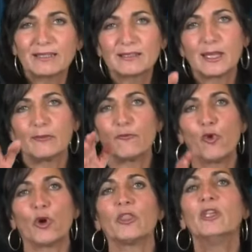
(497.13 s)
being
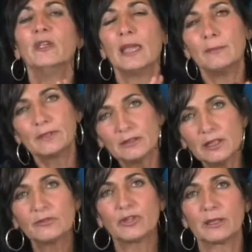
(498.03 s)
sent forth
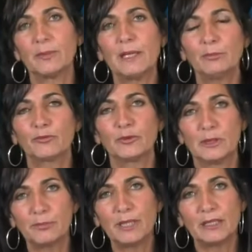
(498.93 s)
and delivering
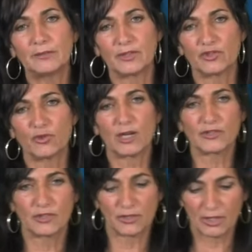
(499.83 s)
people from the pit of
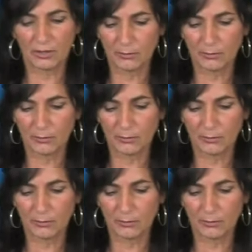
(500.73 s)
destruction.